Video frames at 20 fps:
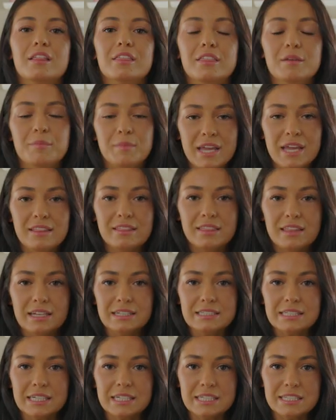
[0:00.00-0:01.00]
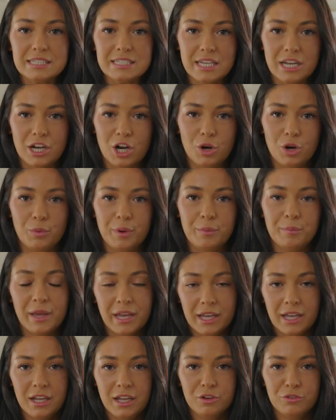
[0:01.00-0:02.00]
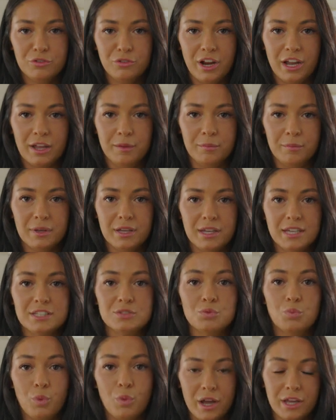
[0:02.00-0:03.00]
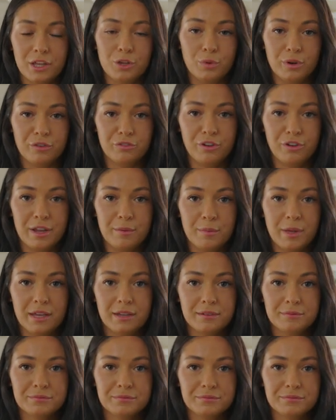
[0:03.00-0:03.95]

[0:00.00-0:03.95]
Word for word: The main thing to consider when picking a frame is what you are framing.